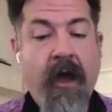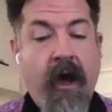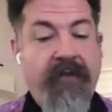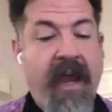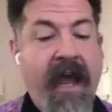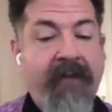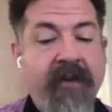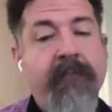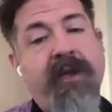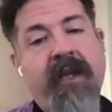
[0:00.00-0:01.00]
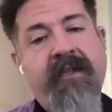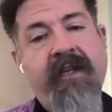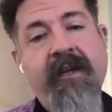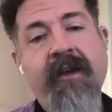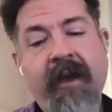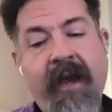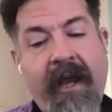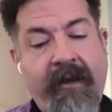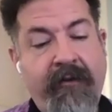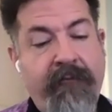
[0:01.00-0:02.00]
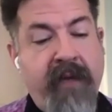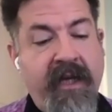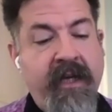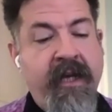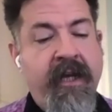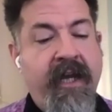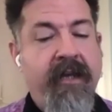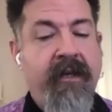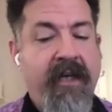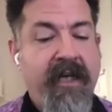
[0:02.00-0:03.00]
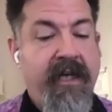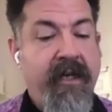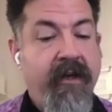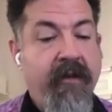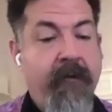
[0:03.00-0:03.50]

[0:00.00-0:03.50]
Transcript: of having plenty and of being in need.